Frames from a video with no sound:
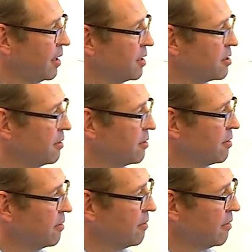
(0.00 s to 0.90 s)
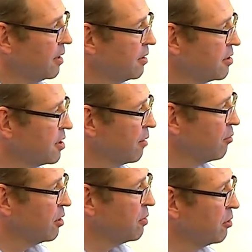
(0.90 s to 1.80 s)
isn't at the same
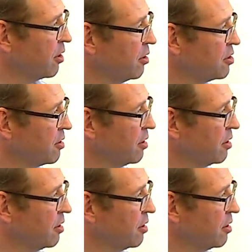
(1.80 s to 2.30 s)
rebuild cost.